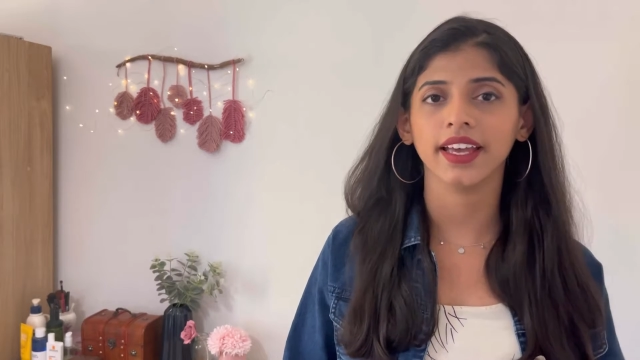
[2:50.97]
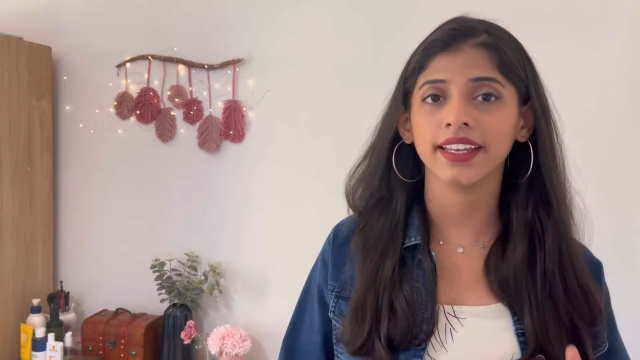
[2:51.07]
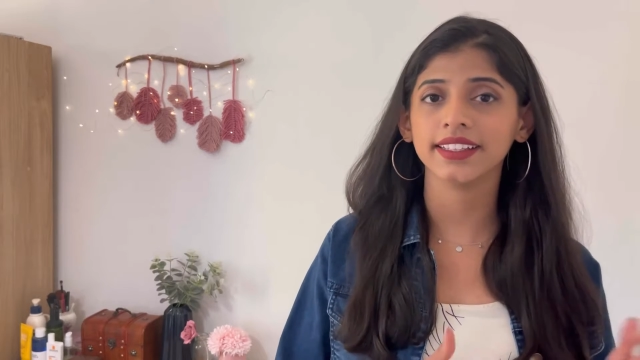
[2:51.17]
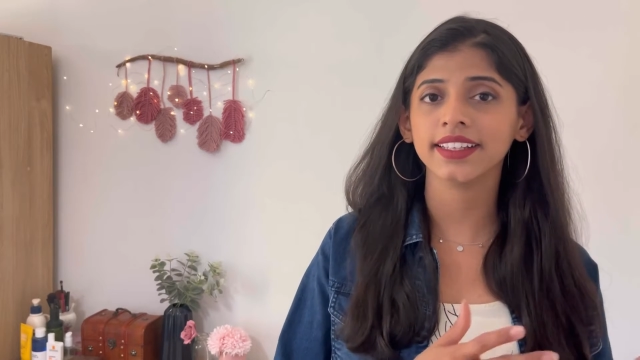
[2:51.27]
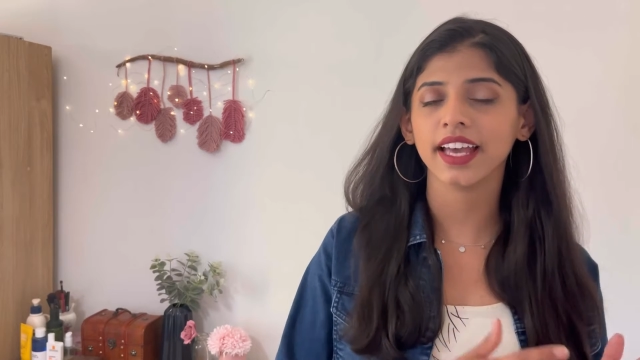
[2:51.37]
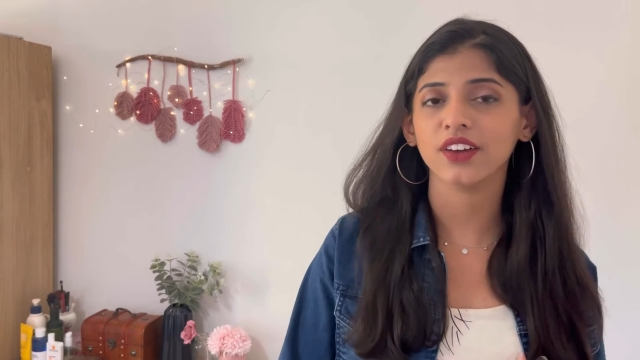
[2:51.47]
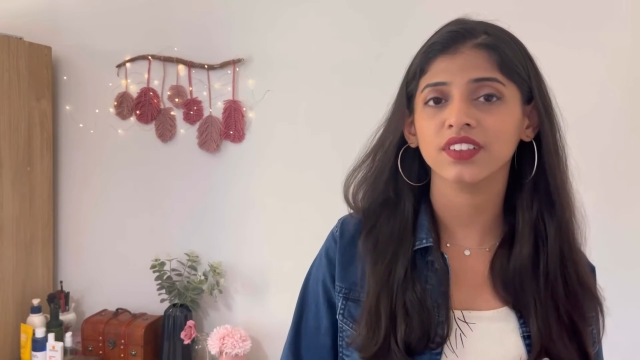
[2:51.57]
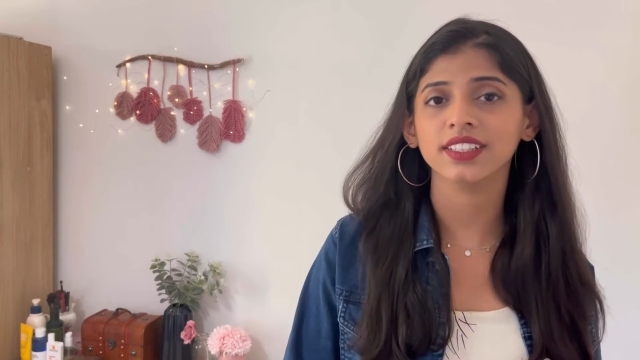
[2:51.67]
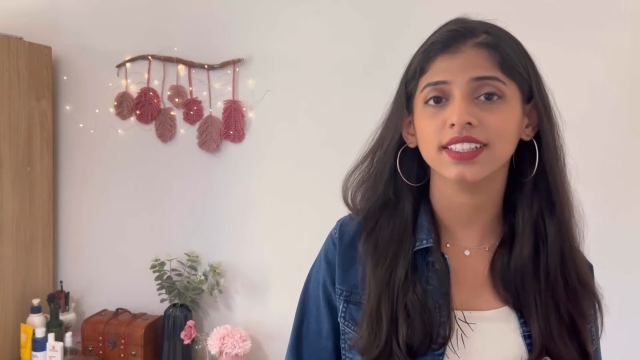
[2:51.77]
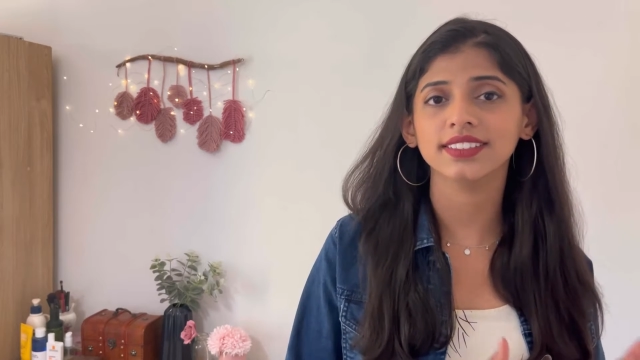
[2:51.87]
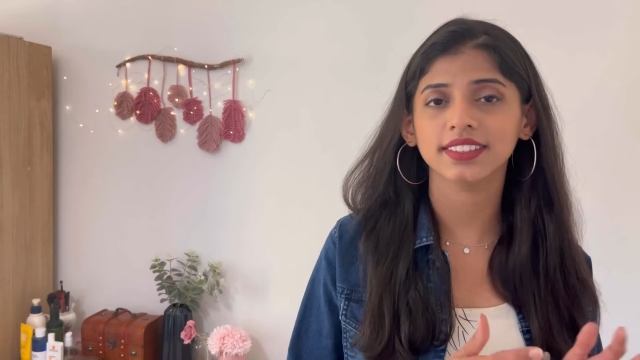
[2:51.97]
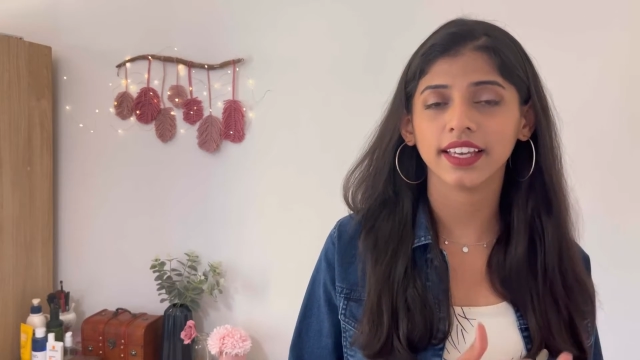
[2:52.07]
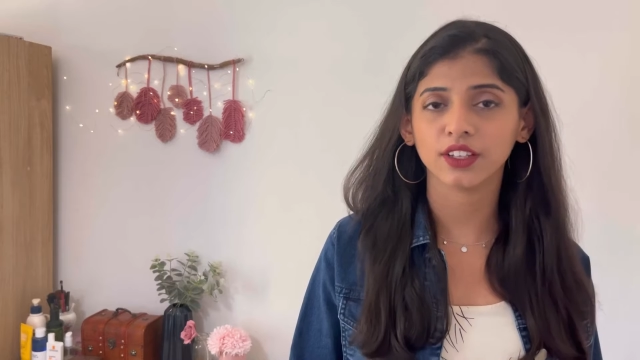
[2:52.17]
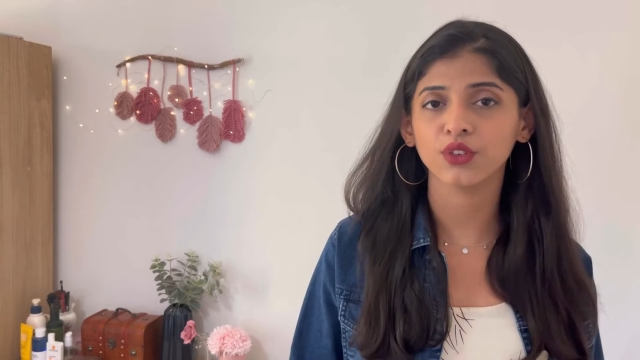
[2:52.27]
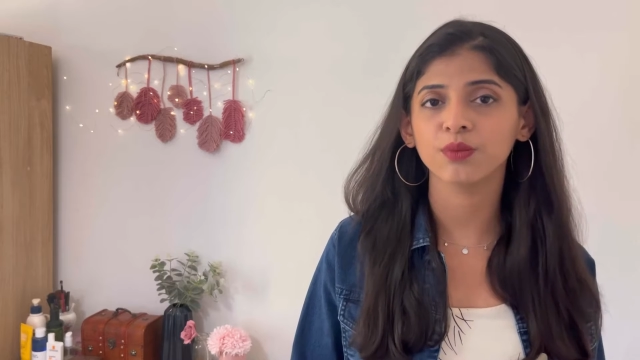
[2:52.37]
And I think having these
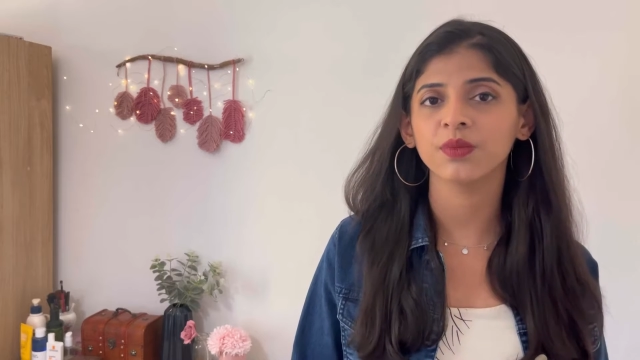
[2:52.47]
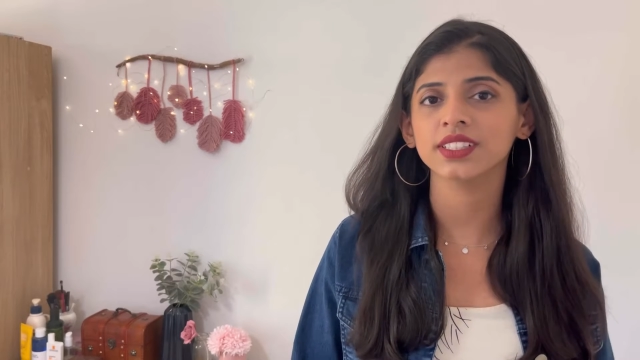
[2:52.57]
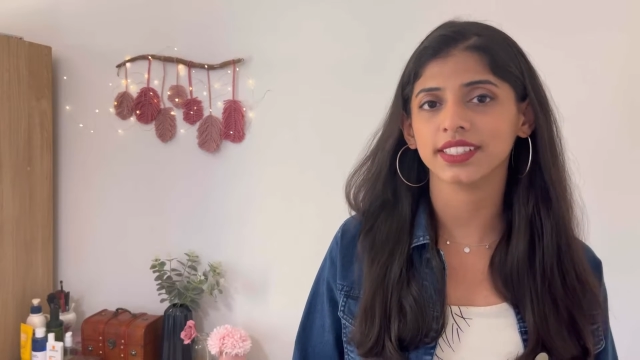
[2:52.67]
equipments